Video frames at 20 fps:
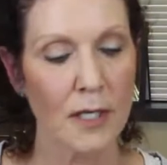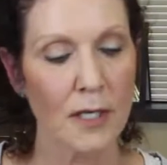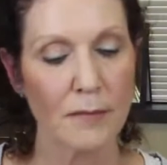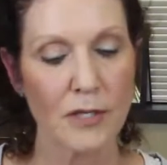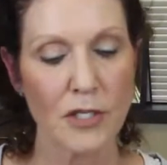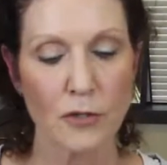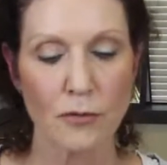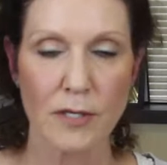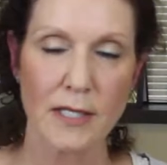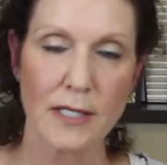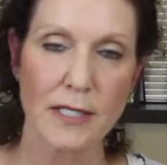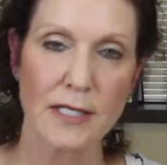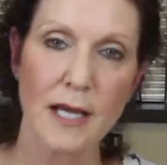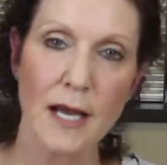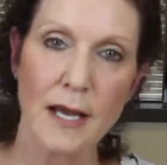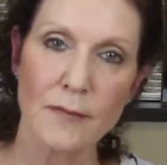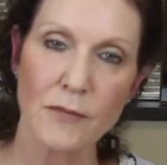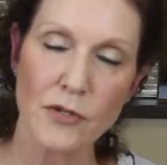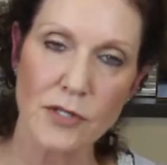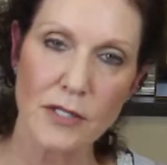between the
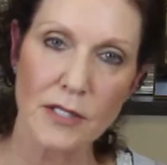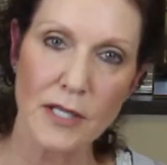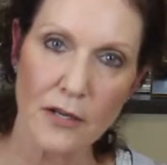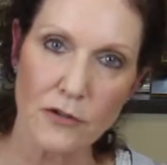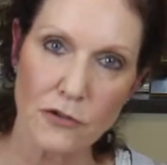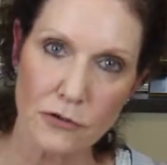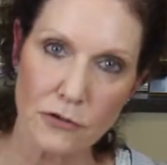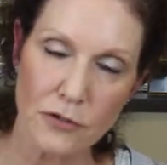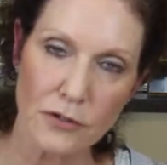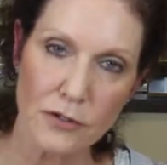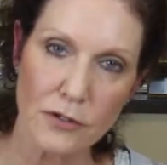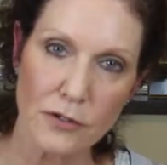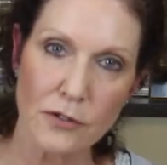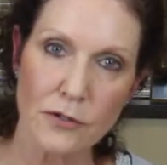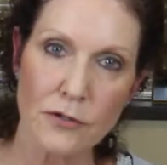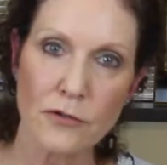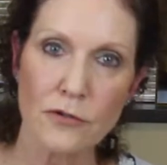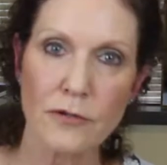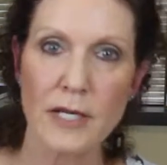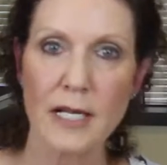time you schedule your
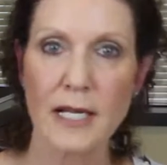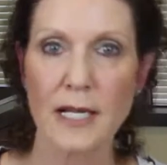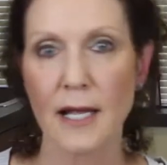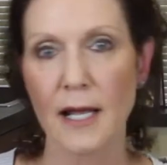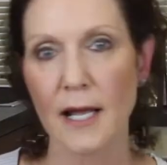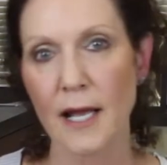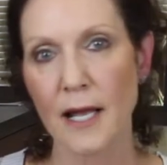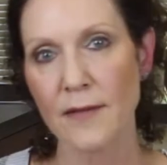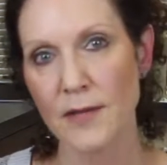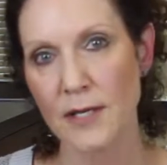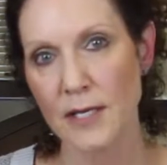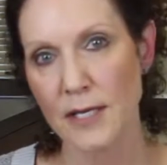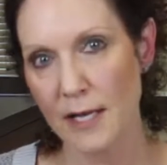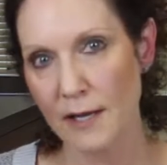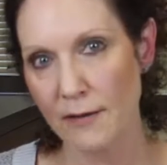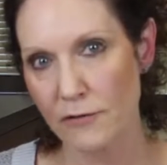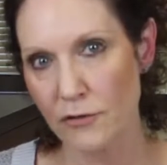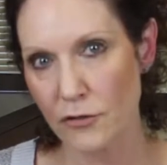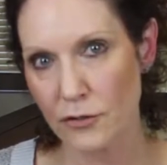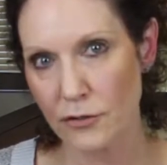surgery and the day
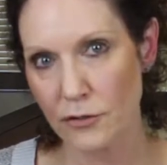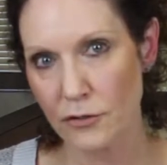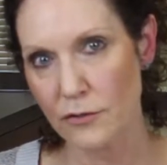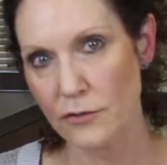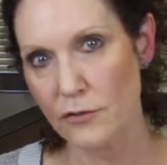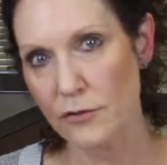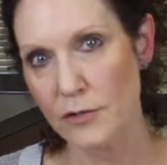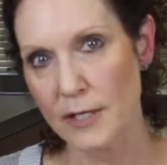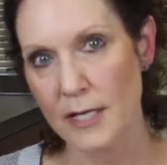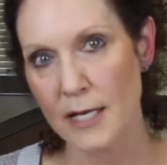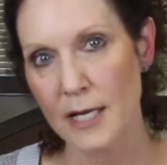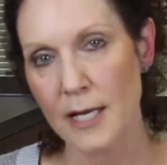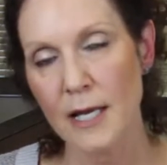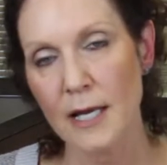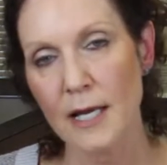of your surgery.